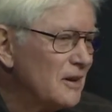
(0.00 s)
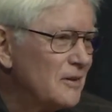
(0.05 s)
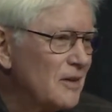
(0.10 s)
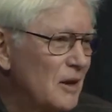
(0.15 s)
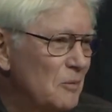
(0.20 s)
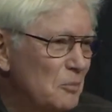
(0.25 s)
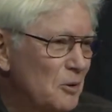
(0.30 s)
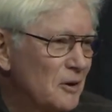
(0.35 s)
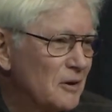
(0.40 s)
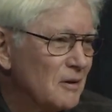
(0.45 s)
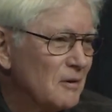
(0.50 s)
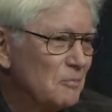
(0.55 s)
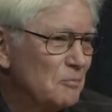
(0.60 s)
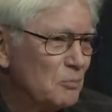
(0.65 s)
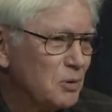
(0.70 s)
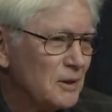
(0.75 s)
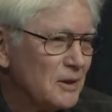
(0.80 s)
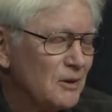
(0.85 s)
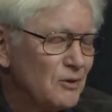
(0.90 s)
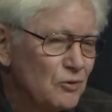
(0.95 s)
they put a
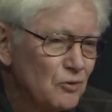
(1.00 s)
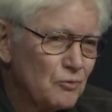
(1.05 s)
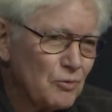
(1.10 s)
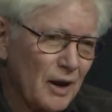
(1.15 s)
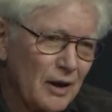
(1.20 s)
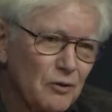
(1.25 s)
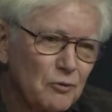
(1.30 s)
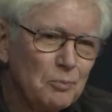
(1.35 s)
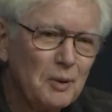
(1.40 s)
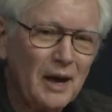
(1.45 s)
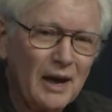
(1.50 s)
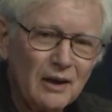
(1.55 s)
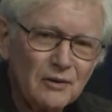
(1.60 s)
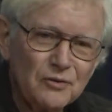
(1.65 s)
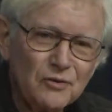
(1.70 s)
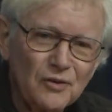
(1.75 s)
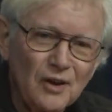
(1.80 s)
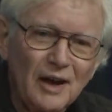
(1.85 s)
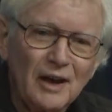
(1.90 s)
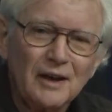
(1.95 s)
please trespass
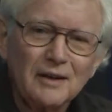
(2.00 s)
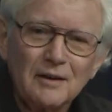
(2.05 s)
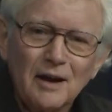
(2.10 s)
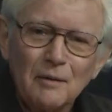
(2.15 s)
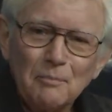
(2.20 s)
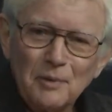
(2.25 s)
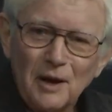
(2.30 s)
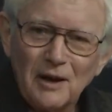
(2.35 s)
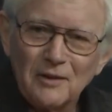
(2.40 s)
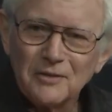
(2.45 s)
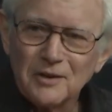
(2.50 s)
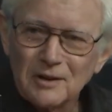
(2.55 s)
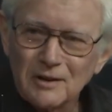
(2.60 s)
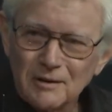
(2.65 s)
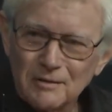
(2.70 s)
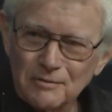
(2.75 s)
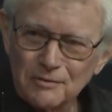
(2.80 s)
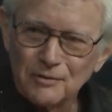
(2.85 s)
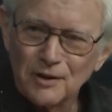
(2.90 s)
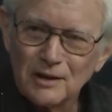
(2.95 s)
sign up on
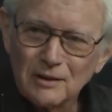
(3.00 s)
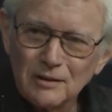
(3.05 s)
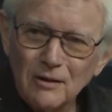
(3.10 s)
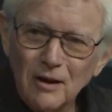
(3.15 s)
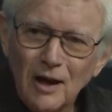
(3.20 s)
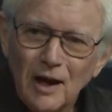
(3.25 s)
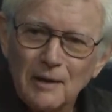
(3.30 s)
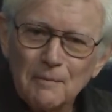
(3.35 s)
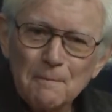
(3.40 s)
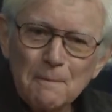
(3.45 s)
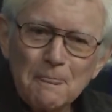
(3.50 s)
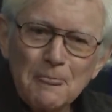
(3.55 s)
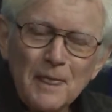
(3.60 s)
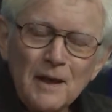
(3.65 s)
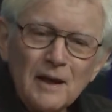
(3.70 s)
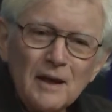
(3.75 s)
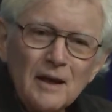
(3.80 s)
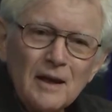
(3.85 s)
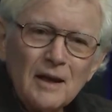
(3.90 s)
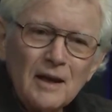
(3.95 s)
their front lawn.
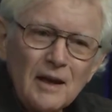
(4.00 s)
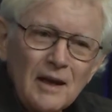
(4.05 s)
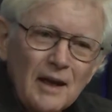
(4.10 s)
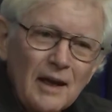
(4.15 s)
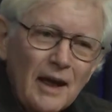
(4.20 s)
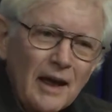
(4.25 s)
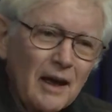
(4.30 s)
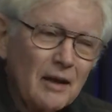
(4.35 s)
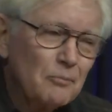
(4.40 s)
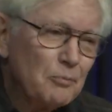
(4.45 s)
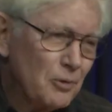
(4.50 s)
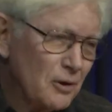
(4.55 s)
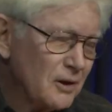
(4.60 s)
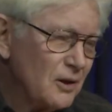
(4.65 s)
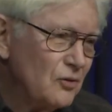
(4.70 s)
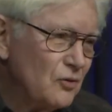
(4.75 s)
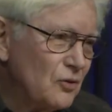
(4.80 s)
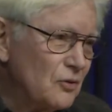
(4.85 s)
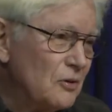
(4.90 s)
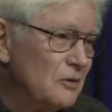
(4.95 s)
And pretty
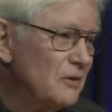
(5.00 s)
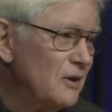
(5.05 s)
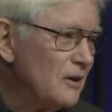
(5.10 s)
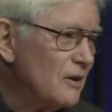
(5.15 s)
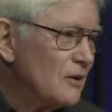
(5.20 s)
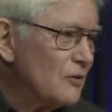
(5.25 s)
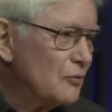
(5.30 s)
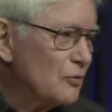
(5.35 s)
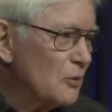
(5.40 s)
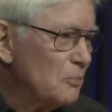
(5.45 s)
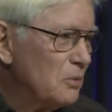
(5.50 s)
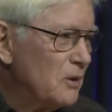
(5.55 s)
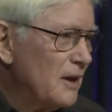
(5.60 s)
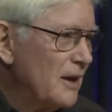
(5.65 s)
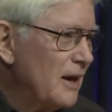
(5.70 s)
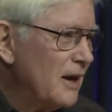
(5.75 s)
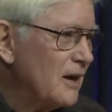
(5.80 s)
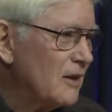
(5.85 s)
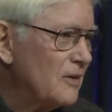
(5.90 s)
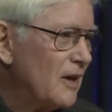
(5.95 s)
soon, kids were
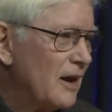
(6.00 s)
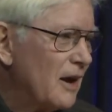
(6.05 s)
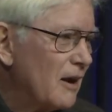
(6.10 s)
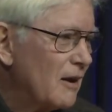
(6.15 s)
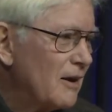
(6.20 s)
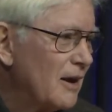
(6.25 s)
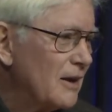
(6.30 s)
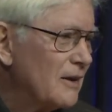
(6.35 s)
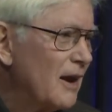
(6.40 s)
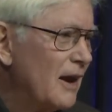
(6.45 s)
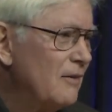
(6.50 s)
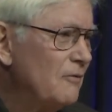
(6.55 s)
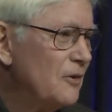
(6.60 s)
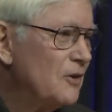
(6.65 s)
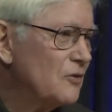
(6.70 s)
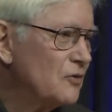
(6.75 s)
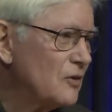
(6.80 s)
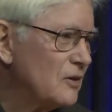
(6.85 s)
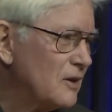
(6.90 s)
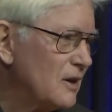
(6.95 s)
playing there. And I
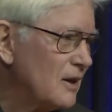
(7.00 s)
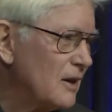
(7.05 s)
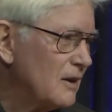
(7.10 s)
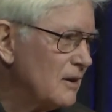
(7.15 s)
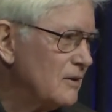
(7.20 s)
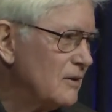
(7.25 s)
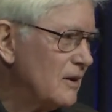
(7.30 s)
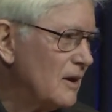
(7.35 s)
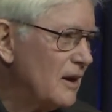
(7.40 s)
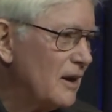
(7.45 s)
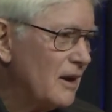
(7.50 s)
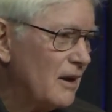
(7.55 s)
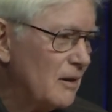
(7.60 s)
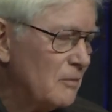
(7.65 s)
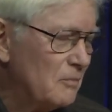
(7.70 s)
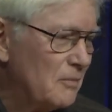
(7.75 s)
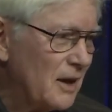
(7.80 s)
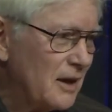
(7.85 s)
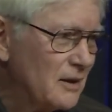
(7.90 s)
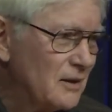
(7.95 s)
visited
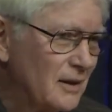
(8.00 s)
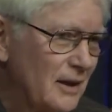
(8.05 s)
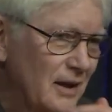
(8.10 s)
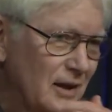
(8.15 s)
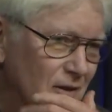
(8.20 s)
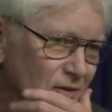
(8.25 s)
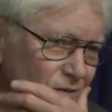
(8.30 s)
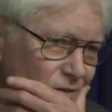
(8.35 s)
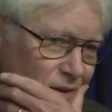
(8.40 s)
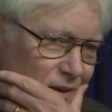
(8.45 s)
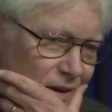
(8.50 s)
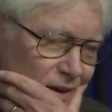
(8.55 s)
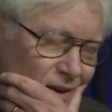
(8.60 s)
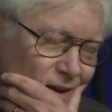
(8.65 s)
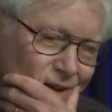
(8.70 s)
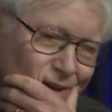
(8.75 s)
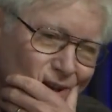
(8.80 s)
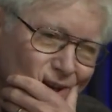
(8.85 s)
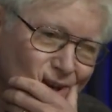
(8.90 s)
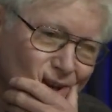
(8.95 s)
Mike
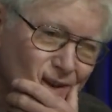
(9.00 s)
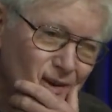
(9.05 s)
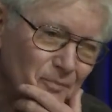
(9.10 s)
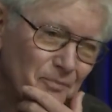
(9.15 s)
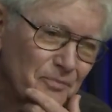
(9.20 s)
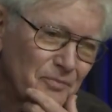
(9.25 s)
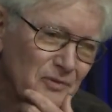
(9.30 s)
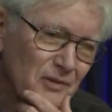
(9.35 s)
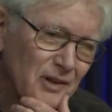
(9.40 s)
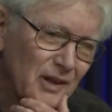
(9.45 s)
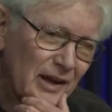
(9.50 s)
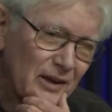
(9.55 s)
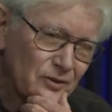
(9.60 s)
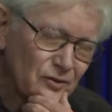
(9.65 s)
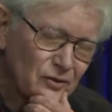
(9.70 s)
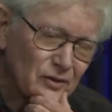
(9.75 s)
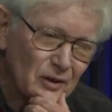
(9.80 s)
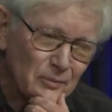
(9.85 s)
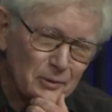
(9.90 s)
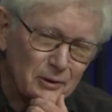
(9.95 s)
Lanza last
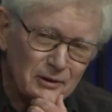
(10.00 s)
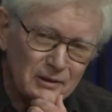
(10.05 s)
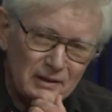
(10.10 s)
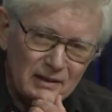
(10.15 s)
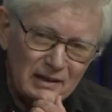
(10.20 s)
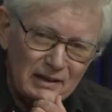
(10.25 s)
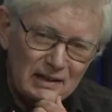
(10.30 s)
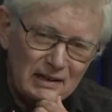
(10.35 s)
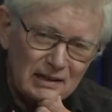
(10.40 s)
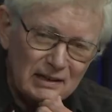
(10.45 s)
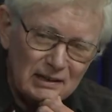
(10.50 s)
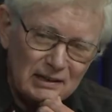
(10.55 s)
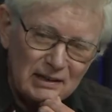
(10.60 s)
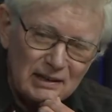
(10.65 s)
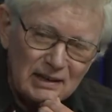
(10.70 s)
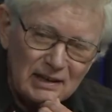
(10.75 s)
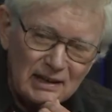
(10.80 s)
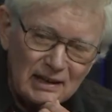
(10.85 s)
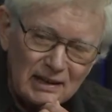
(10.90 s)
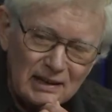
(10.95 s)
summer,
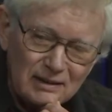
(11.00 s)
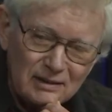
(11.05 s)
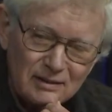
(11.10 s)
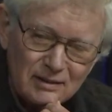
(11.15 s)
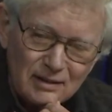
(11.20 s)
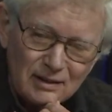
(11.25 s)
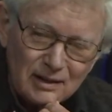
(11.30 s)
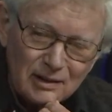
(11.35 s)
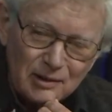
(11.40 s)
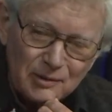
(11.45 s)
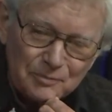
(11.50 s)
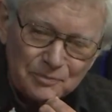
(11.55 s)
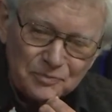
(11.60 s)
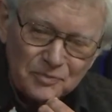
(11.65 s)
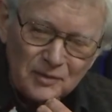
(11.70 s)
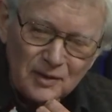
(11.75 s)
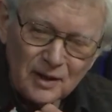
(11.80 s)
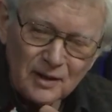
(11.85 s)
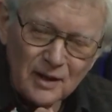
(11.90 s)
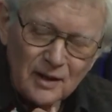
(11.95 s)
and
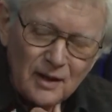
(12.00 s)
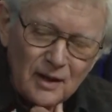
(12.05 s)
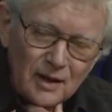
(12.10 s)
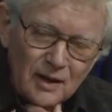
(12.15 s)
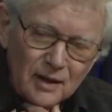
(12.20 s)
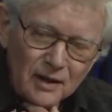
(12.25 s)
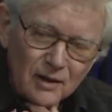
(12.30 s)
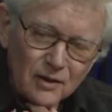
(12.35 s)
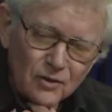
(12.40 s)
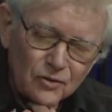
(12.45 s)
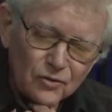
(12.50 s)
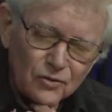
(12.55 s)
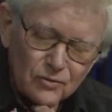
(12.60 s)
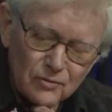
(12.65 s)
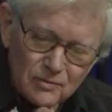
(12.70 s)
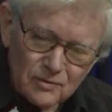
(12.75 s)
his